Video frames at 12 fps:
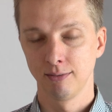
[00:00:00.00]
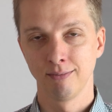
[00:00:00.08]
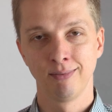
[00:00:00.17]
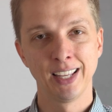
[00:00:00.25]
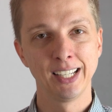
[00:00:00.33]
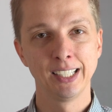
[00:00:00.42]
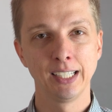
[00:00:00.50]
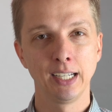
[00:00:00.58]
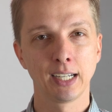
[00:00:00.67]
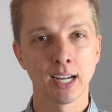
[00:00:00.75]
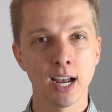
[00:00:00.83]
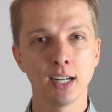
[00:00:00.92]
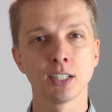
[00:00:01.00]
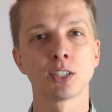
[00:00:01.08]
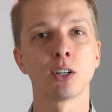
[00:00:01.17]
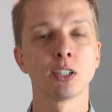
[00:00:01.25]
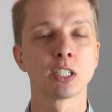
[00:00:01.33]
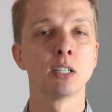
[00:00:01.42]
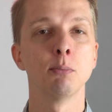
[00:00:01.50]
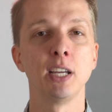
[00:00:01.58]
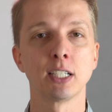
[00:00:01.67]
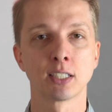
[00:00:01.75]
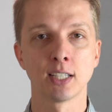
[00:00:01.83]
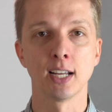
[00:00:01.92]
then it kind of starts to make
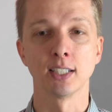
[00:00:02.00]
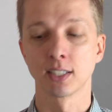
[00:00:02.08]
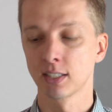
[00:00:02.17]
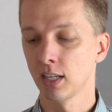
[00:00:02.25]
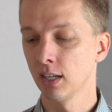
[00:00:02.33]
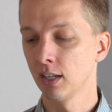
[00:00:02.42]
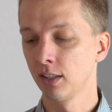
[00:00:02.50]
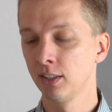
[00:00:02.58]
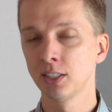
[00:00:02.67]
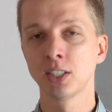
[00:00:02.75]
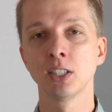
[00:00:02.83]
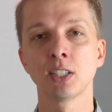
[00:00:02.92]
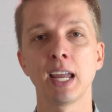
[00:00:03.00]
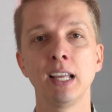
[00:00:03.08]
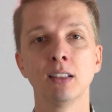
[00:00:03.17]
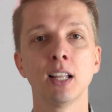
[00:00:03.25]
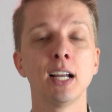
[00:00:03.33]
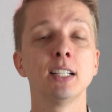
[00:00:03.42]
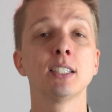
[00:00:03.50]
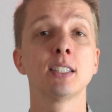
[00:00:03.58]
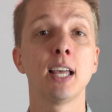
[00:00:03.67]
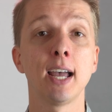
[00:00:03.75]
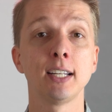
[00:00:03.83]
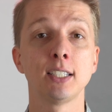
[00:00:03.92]
sense. This is a lens
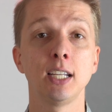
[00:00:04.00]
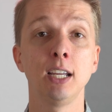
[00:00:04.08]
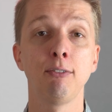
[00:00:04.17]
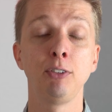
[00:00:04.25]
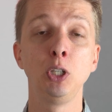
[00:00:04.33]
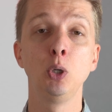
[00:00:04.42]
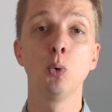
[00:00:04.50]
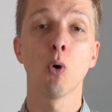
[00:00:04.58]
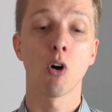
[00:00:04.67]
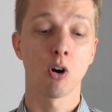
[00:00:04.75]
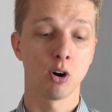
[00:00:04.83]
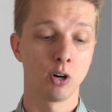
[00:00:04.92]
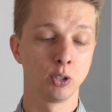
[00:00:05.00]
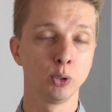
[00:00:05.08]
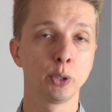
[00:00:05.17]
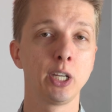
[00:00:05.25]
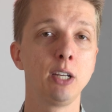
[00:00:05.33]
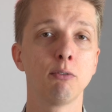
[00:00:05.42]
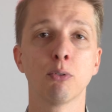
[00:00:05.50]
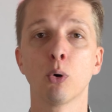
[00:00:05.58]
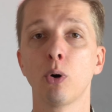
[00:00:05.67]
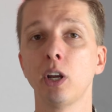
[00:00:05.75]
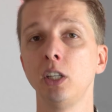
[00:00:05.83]
that if you are looking for a